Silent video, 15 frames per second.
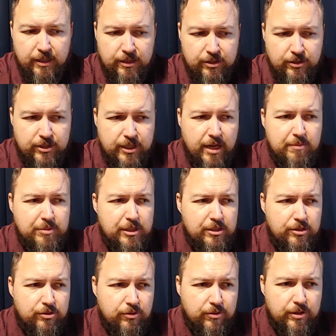So
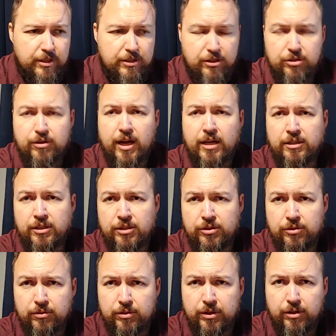Samson's story is a tragic
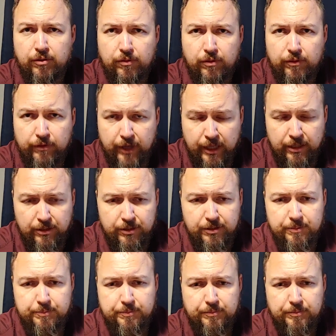story of revenge.